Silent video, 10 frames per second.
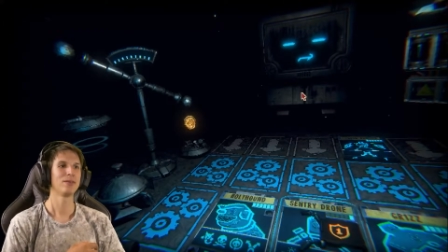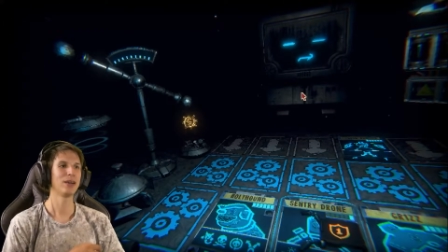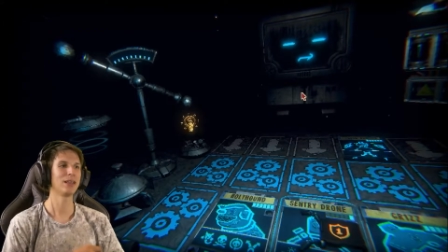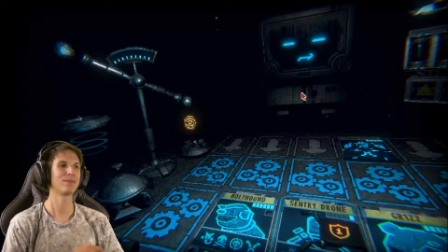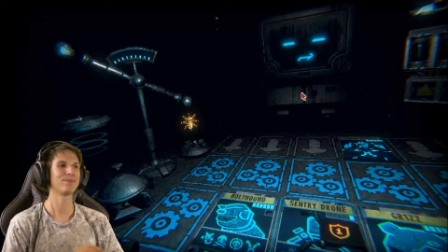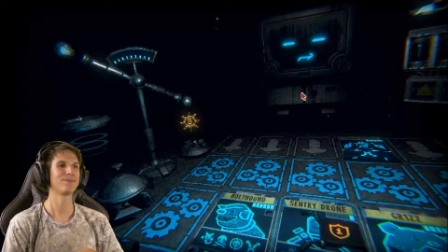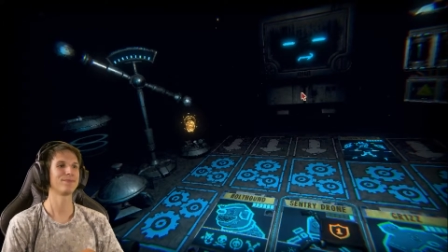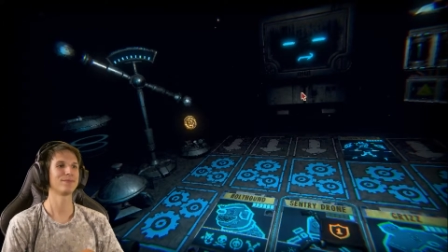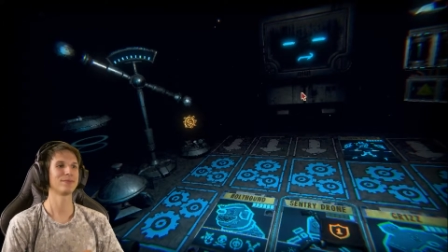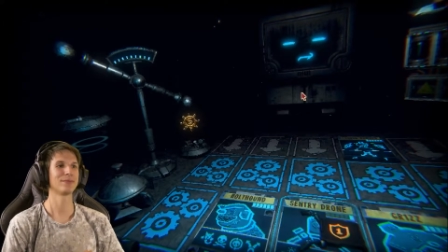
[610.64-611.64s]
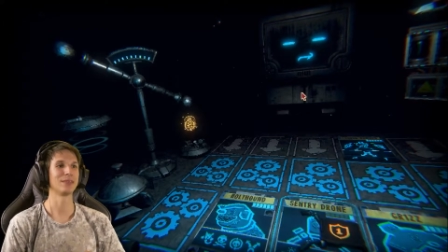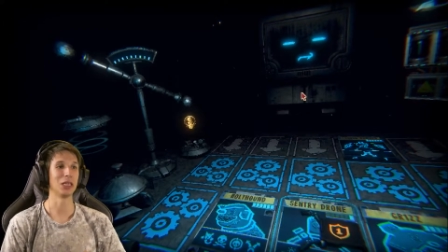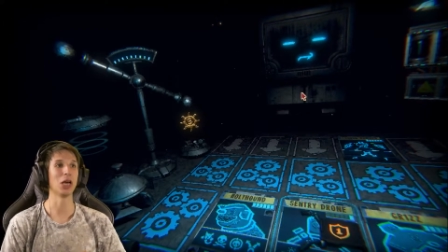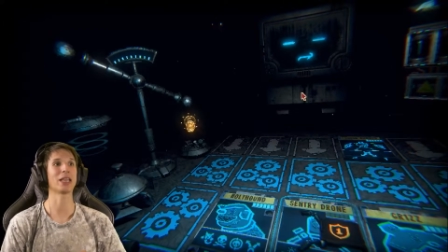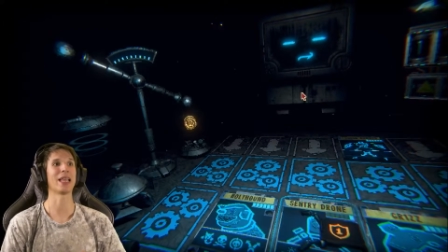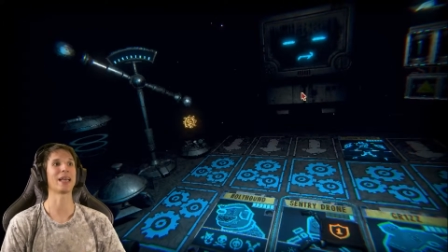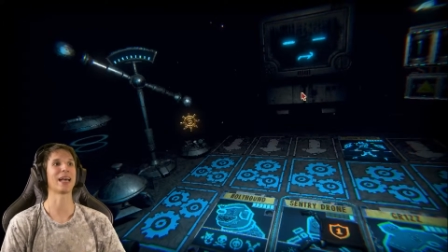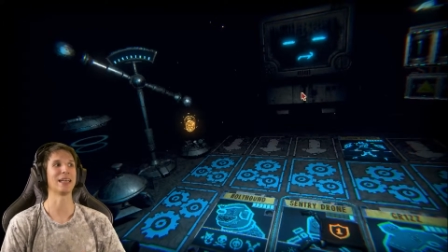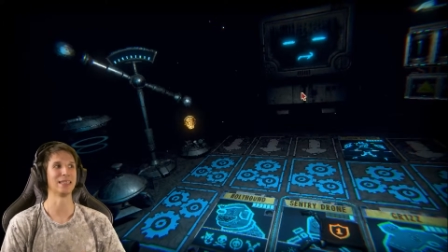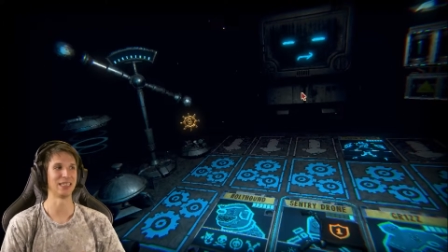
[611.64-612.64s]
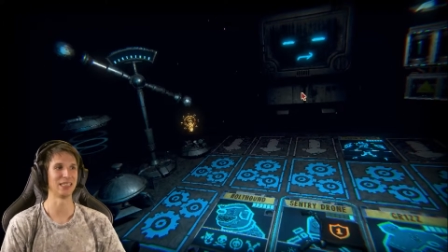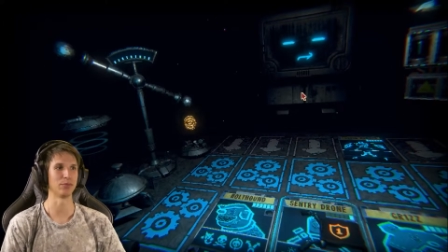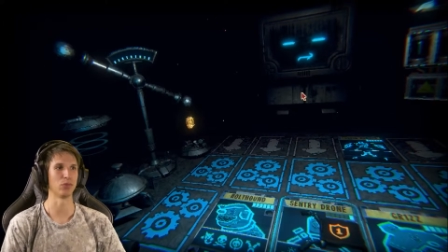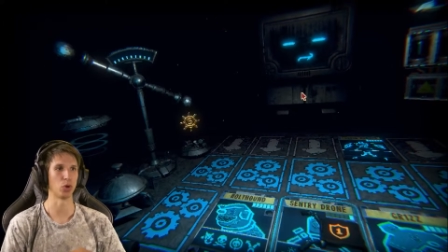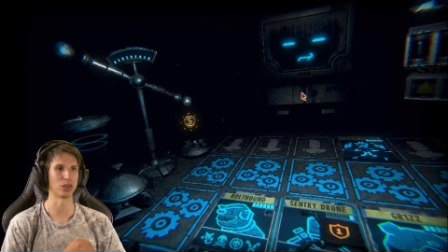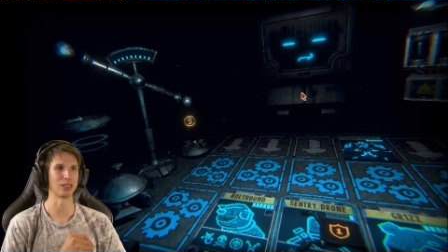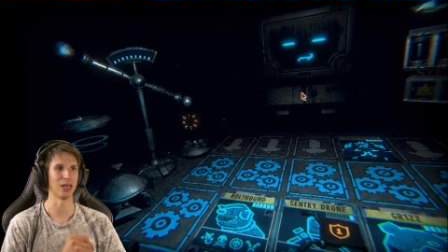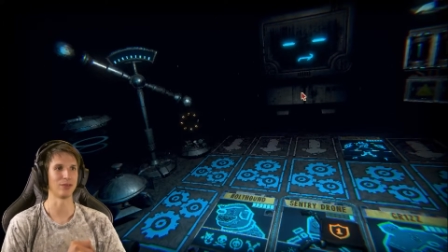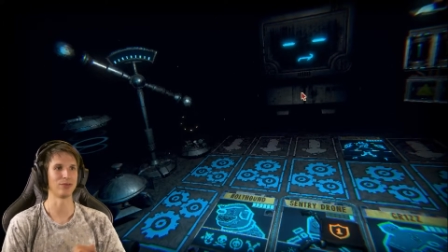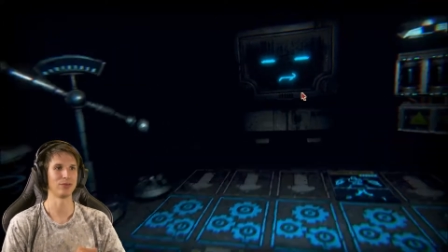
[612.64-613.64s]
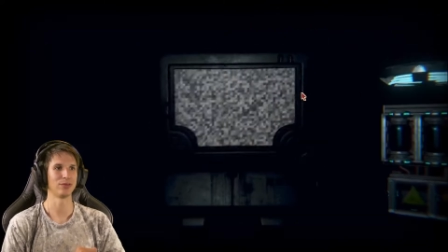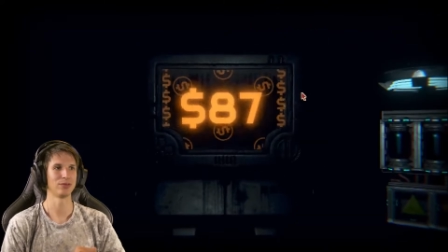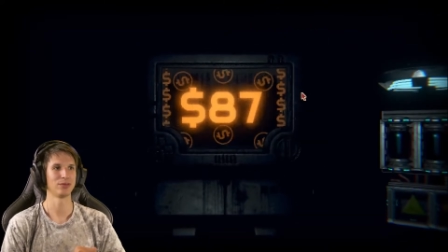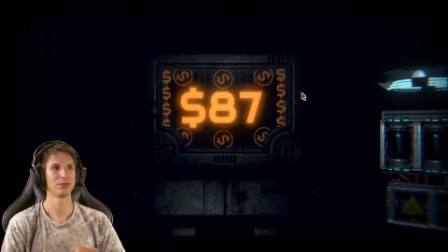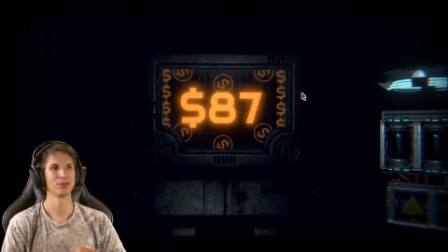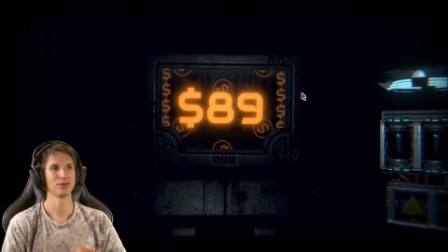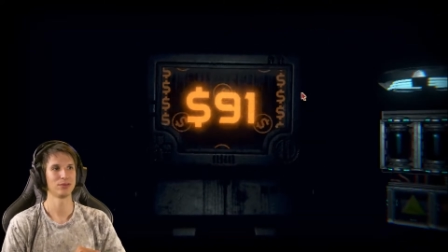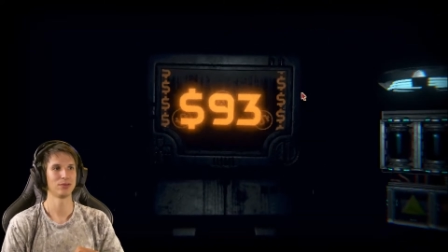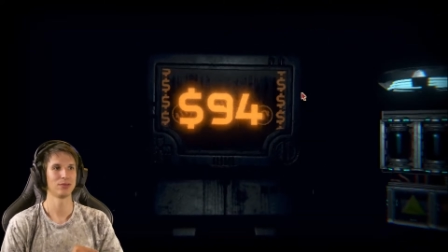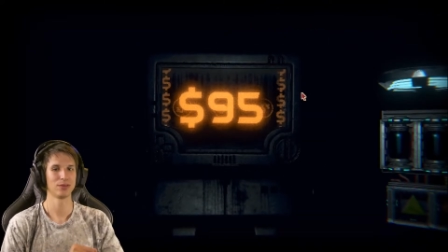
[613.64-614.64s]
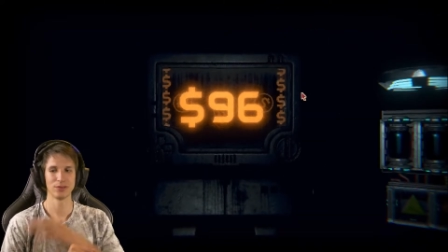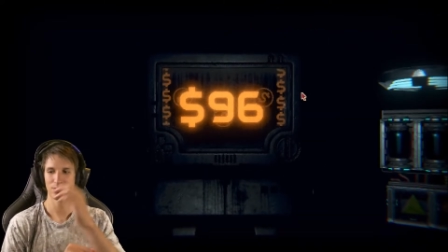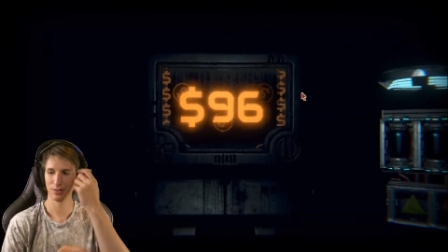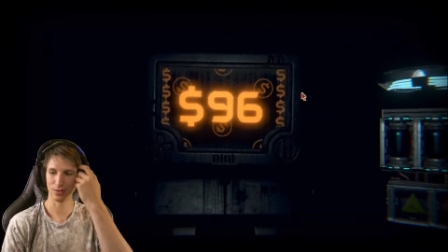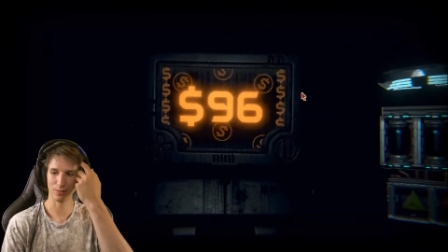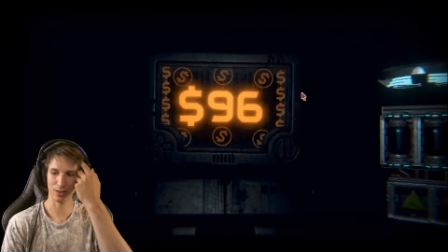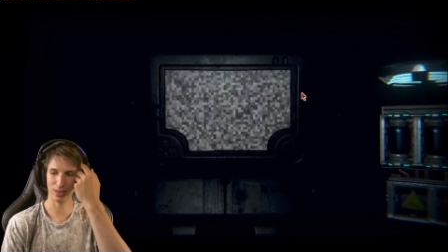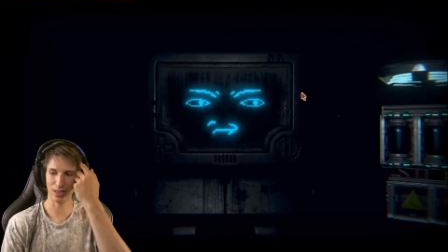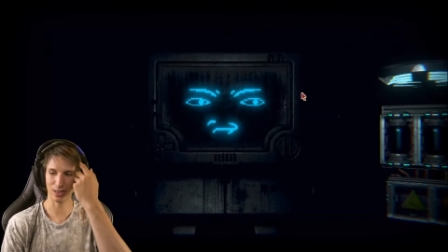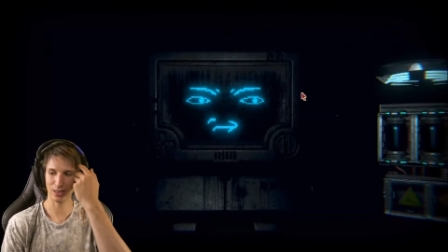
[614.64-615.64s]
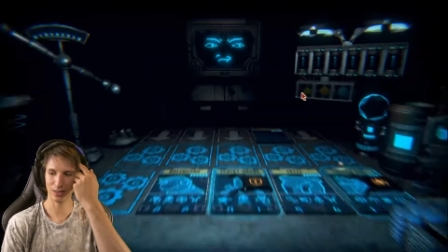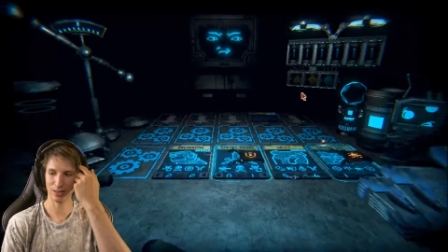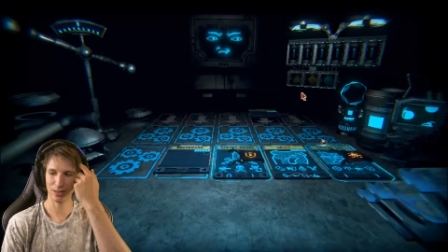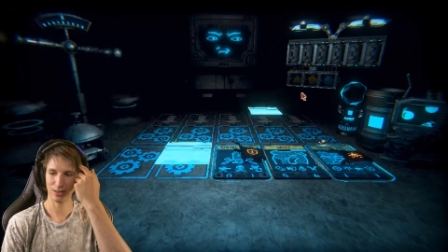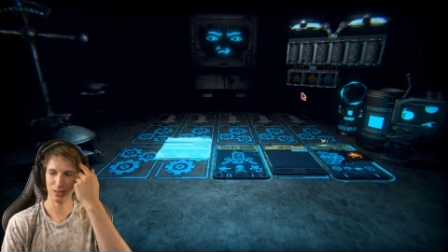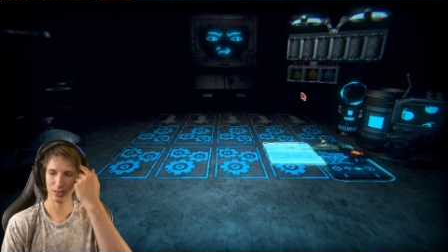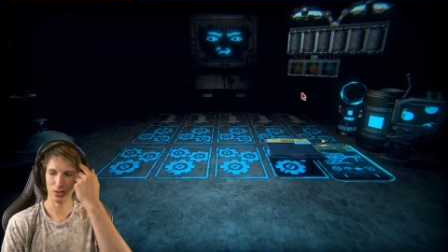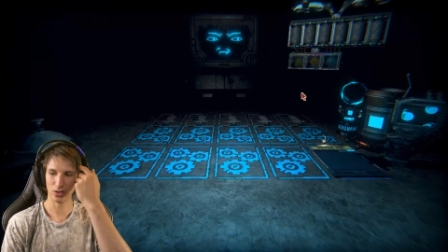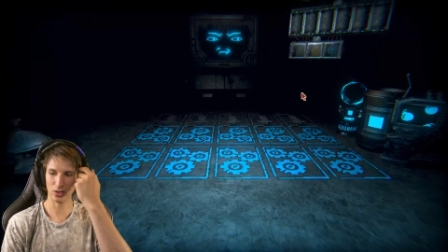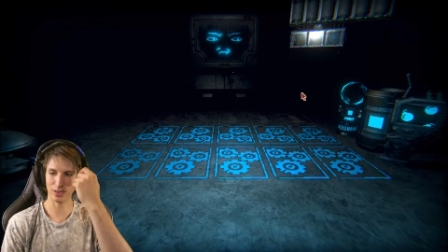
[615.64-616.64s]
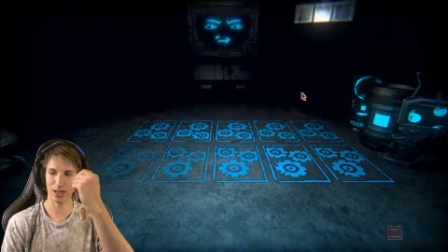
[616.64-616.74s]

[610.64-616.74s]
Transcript: Well, not like I need more stuff. I mean, getting all the